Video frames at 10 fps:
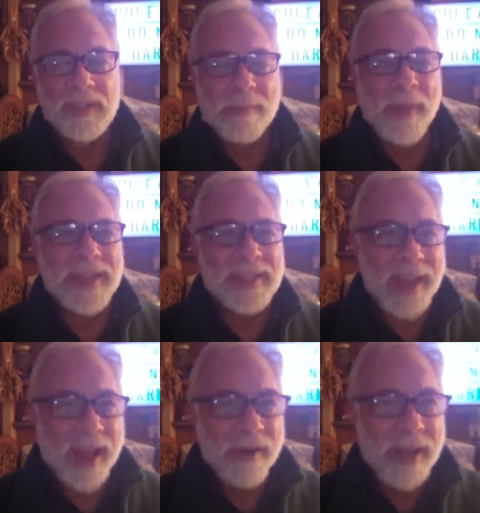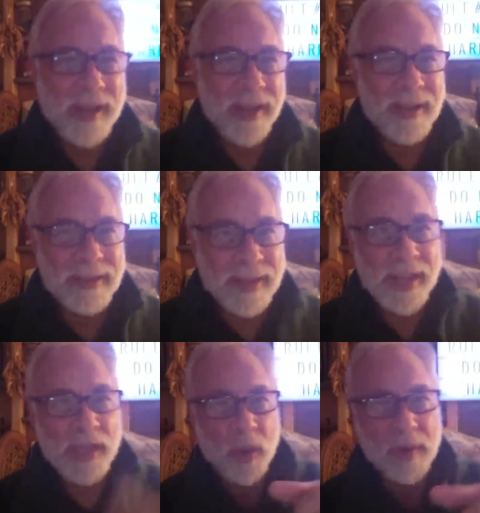my Saturday night is
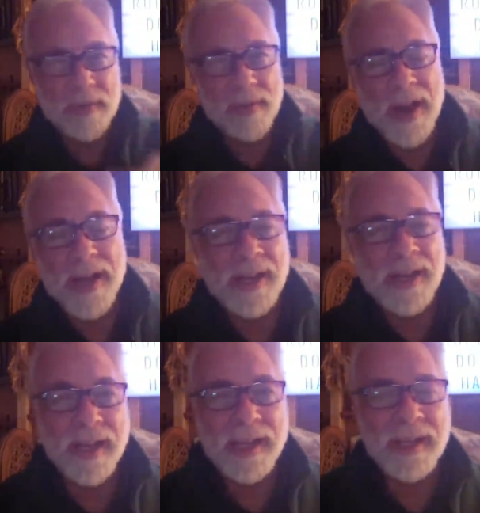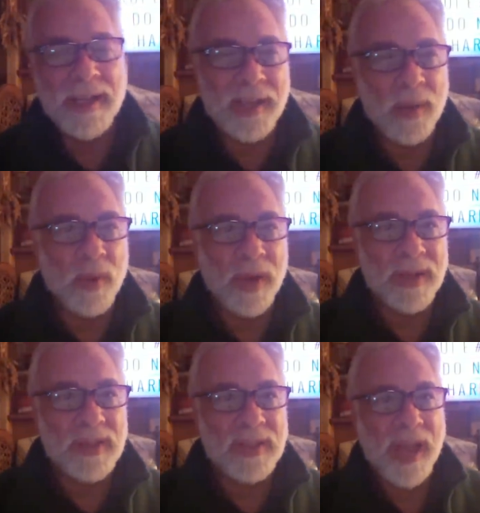like your Friday night because I work
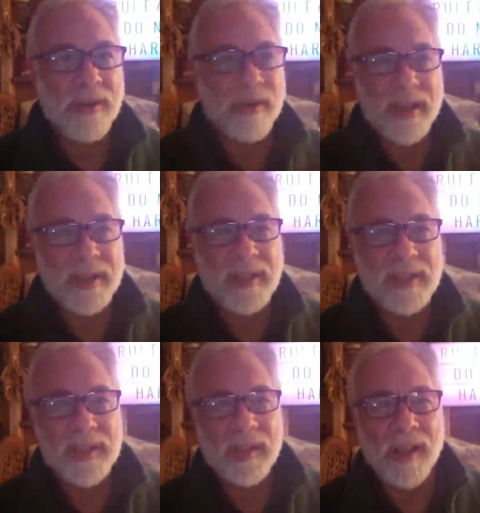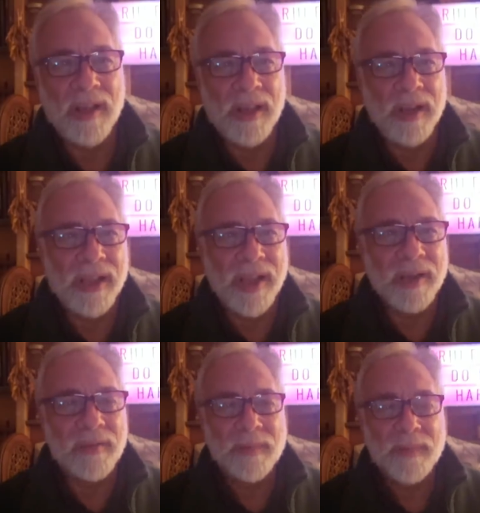on Saturdays in the salon cutting hair.